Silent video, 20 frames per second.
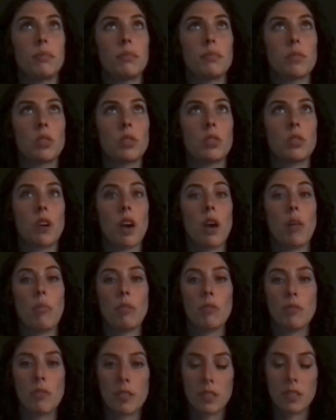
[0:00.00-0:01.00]
Some
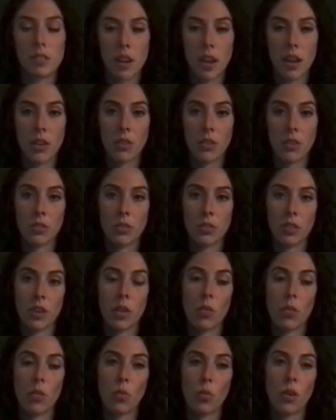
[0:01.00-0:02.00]
of the styles
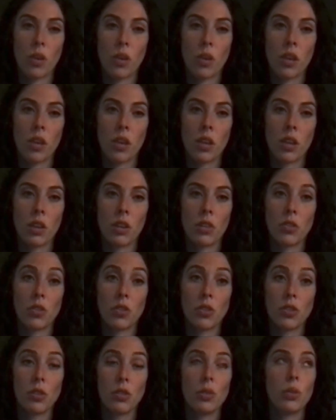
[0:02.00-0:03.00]
that we
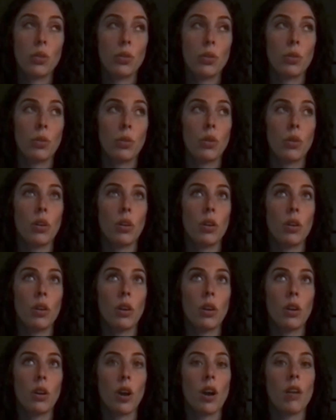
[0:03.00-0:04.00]
do
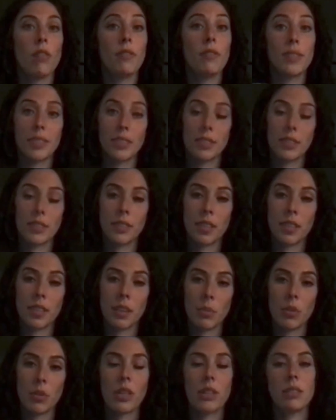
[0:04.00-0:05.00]
are physically
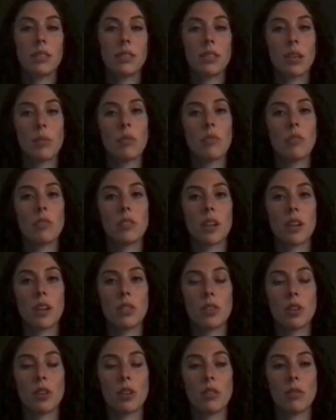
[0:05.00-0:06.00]
sampled, and some of the
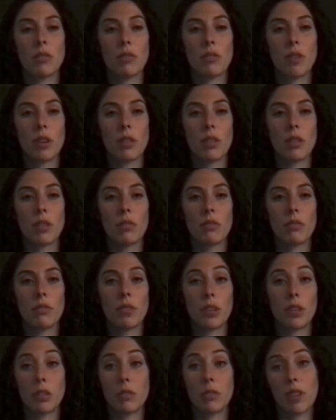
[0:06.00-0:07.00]
styles are
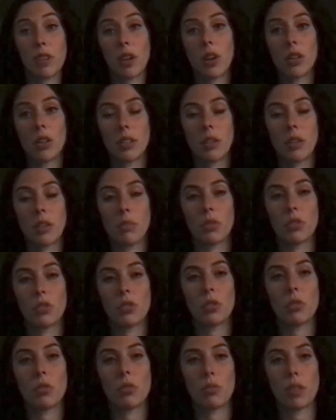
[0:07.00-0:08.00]
VR sampled.
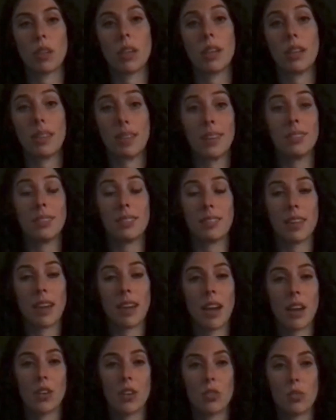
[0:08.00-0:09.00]
So it is the
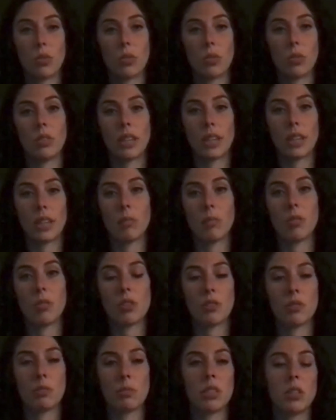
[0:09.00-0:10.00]
actual like image
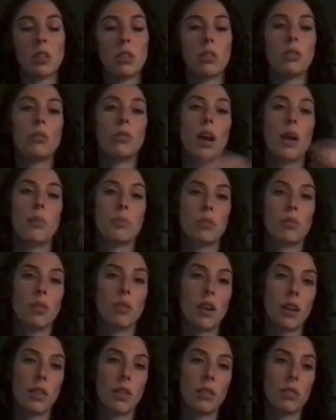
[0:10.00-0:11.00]
of the material wrapped
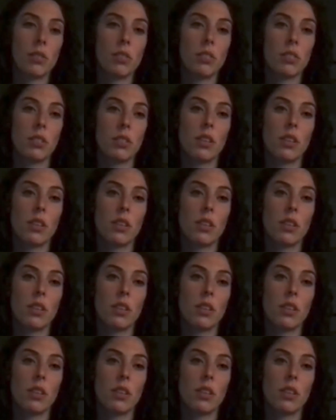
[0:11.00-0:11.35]
around.